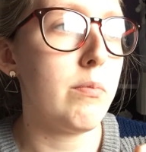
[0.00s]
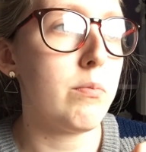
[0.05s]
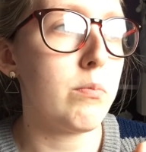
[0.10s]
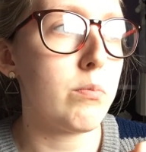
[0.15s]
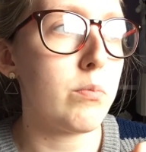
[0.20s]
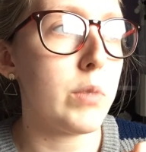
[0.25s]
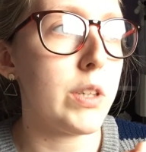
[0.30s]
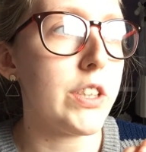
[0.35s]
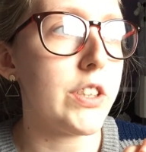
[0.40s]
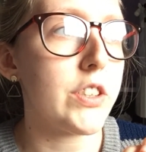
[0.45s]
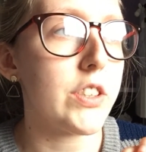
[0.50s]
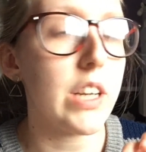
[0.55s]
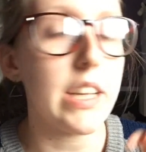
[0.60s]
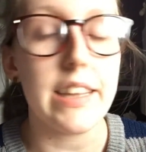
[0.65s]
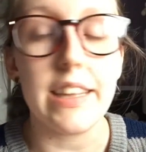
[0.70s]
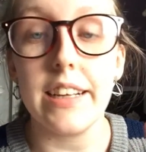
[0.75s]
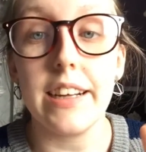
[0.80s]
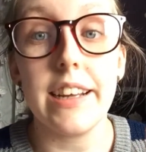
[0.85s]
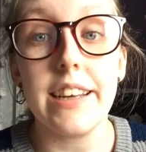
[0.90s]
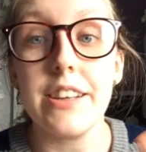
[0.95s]
which I
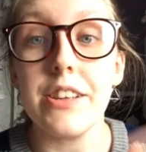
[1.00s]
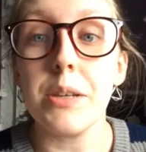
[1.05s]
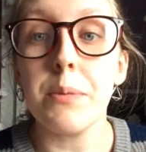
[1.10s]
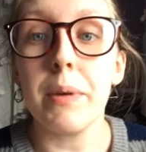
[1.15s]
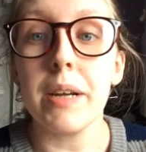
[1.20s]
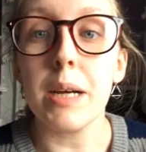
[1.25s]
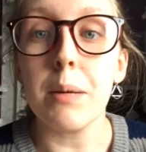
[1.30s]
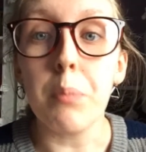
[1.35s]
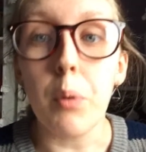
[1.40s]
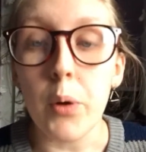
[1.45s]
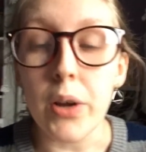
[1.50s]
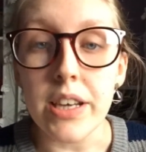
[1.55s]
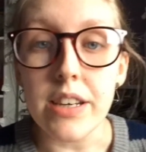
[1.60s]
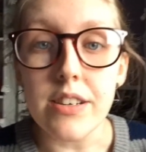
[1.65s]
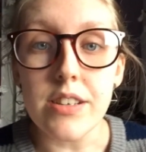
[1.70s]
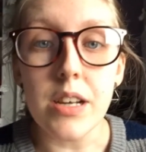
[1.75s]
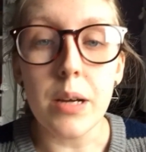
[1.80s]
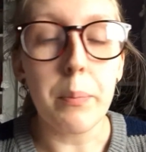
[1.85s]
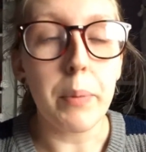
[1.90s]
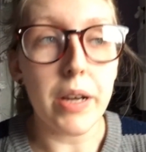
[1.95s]
think I need to make a
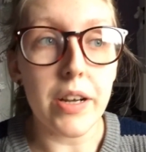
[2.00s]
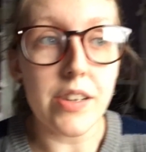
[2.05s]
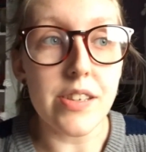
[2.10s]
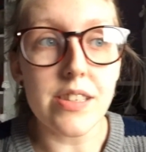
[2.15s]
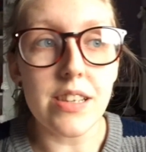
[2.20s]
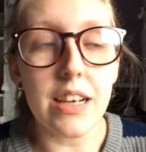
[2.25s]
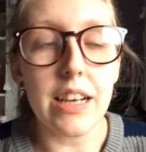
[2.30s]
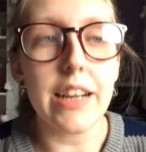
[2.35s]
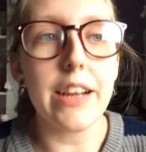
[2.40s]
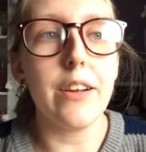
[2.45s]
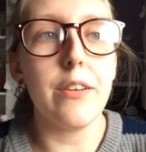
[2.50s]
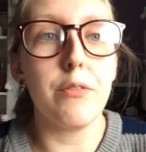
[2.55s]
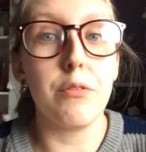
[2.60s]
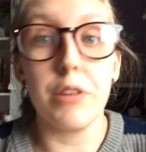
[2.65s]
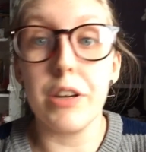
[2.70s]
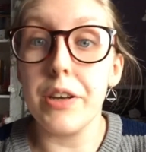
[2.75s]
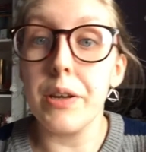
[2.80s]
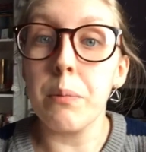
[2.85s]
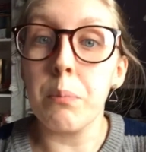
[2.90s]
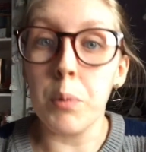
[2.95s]
point personally of
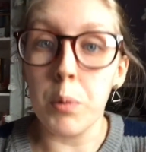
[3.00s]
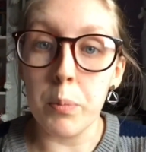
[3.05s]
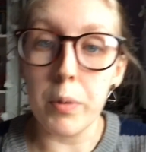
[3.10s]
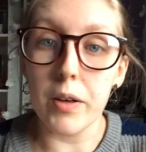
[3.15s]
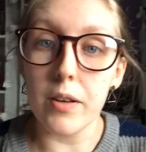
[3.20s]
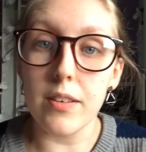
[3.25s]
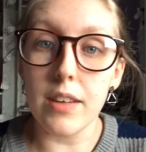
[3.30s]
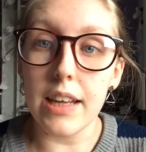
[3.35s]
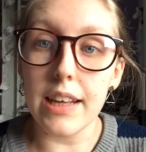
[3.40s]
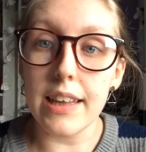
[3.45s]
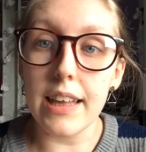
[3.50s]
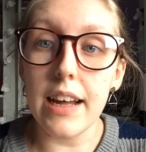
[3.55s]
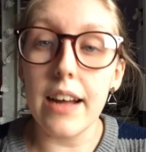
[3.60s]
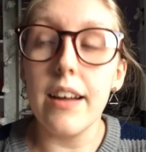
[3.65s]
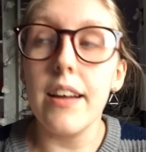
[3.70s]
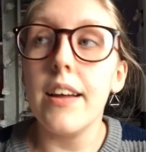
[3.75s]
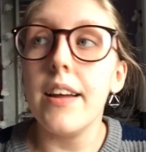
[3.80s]
reading more books like that.